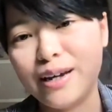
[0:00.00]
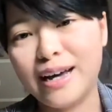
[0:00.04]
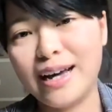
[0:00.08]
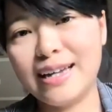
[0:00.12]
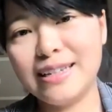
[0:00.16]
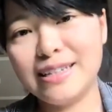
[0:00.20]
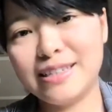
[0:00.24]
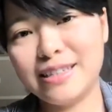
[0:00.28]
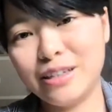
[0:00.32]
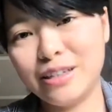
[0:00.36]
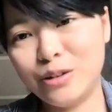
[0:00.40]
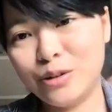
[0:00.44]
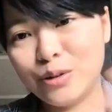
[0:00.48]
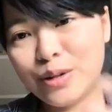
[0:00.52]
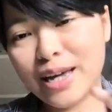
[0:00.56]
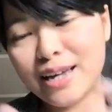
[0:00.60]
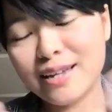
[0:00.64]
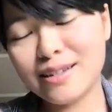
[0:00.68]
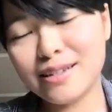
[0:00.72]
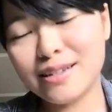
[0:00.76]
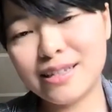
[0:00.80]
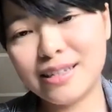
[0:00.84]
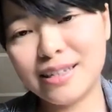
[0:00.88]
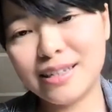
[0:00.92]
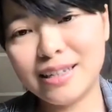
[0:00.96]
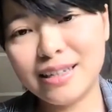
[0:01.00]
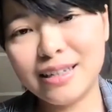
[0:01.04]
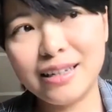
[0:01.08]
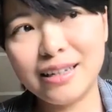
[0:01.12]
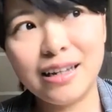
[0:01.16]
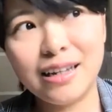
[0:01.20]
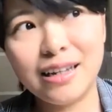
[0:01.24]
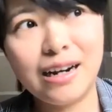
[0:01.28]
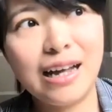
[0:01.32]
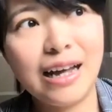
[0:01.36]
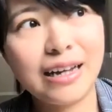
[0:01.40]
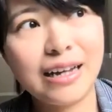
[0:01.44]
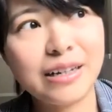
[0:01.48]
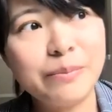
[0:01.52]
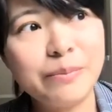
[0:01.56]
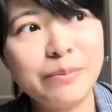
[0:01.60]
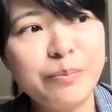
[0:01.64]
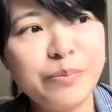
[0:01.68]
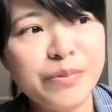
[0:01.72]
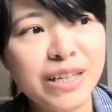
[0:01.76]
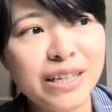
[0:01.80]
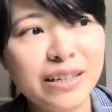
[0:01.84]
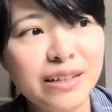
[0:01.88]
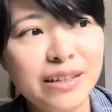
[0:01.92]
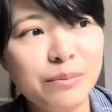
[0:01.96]
as you can see, like
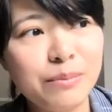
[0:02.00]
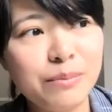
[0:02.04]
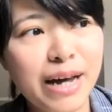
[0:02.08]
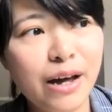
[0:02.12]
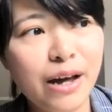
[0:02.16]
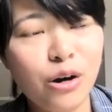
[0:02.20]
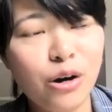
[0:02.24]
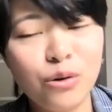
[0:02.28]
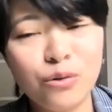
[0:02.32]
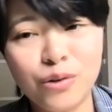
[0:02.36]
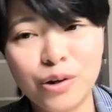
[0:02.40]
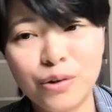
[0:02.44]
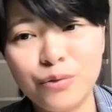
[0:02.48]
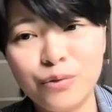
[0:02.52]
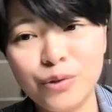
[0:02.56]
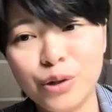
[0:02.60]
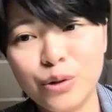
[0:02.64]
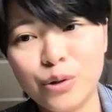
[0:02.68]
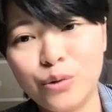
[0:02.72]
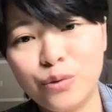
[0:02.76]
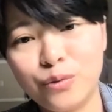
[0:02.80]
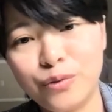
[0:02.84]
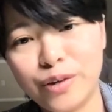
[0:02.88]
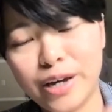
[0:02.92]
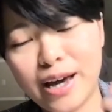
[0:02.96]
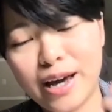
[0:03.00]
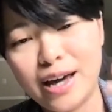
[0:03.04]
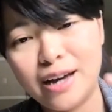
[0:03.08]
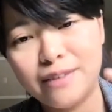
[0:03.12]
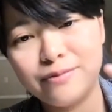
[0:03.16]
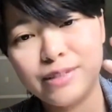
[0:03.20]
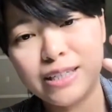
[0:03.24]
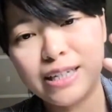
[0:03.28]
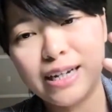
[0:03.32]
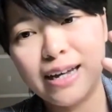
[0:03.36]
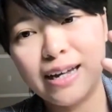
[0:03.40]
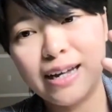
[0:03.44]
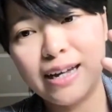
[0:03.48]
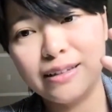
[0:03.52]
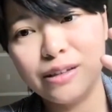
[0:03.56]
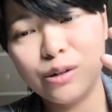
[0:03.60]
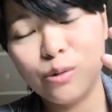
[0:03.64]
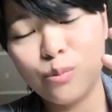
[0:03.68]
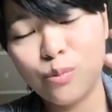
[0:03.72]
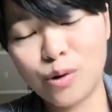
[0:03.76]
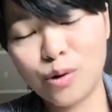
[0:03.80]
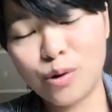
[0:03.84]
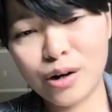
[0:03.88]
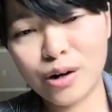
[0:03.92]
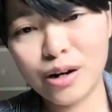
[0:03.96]
in my overview, we have done the
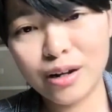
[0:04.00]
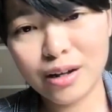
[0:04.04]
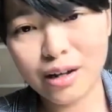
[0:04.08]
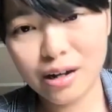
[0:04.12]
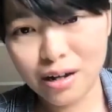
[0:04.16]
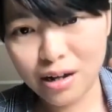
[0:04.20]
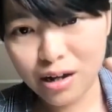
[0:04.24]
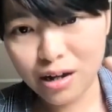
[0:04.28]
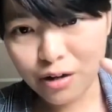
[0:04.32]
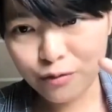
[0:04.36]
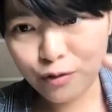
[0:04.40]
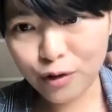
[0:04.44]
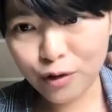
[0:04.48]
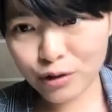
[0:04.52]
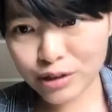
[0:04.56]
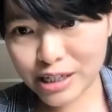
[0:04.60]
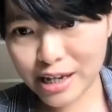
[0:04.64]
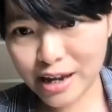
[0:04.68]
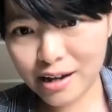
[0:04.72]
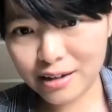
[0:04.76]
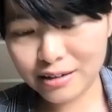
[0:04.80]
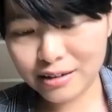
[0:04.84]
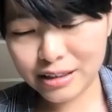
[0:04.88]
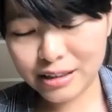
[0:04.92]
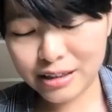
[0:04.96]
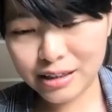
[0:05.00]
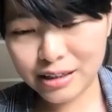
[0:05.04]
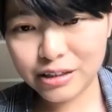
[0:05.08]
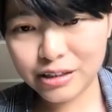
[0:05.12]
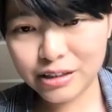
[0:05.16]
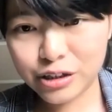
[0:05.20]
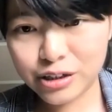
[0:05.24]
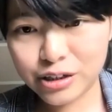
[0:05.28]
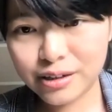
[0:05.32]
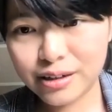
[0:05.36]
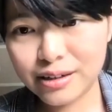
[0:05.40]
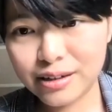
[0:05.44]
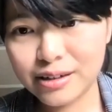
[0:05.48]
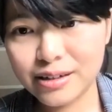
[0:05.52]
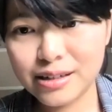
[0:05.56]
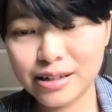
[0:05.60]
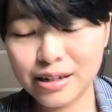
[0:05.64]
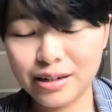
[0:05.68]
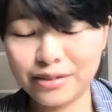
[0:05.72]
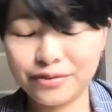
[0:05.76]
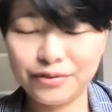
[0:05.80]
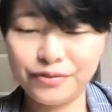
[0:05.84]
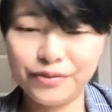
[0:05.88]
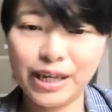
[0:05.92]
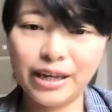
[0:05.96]
work focusing on teachers
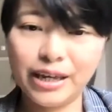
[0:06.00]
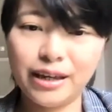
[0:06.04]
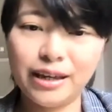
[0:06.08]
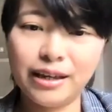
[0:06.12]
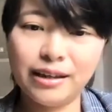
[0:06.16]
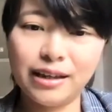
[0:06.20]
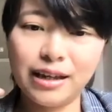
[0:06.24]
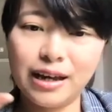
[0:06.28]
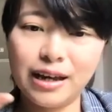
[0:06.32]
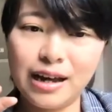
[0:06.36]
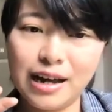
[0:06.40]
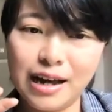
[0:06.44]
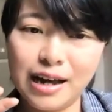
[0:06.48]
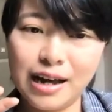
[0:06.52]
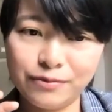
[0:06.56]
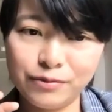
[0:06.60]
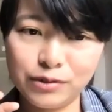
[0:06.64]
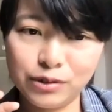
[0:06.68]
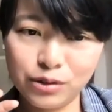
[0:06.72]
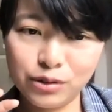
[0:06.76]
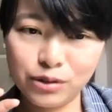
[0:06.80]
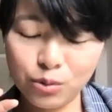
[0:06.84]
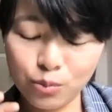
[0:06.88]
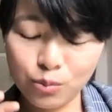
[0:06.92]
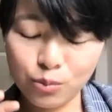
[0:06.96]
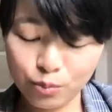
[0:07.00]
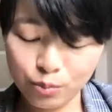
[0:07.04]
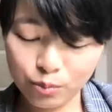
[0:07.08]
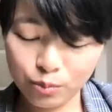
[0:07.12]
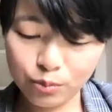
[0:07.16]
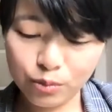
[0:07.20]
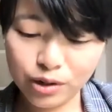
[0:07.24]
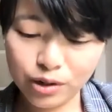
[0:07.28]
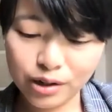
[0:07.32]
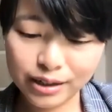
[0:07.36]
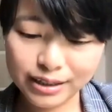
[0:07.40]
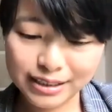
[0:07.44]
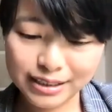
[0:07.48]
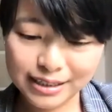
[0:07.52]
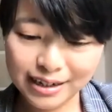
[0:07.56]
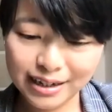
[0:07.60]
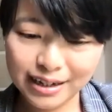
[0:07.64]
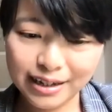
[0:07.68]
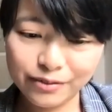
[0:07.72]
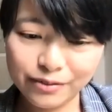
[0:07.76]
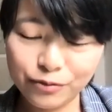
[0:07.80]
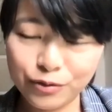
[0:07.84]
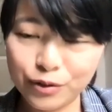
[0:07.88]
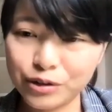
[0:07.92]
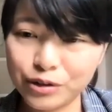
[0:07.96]
and we have work
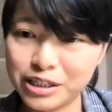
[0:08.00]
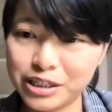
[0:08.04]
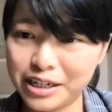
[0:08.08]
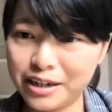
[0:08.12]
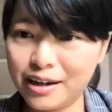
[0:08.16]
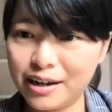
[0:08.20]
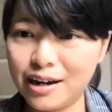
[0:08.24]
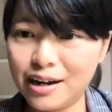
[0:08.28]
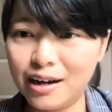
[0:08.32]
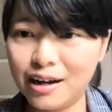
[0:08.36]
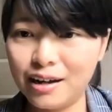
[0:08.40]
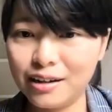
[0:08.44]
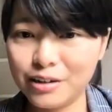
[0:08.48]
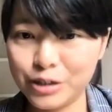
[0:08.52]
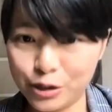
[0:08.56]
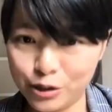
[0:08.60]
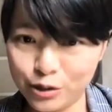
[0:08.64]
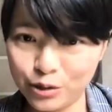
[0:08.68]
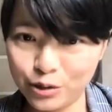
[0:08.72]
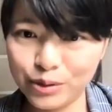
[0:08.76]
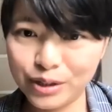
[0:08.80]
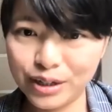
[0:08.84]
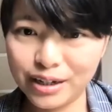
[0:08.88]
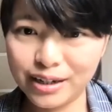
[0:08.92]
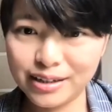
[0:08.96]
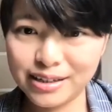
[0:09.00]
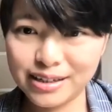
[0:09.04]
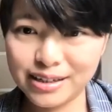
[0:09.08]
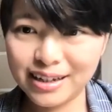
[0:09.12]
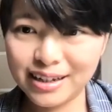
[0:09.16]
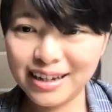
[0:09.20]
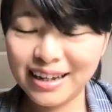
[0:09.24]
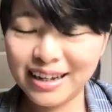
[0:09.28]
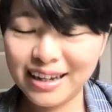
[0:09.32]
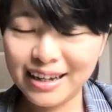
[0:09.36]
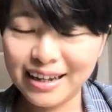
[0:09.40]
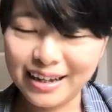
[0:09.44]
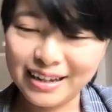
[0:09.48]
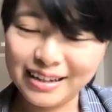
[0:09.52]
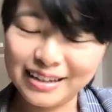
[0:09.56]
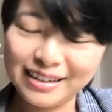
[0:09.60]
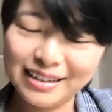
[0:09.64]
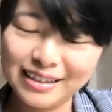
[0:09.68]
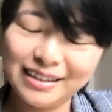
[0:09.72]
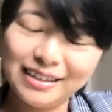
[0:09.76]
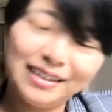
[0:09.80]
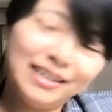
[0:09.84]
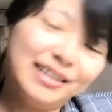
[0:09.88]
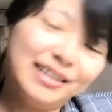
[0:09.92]
done focusing on students and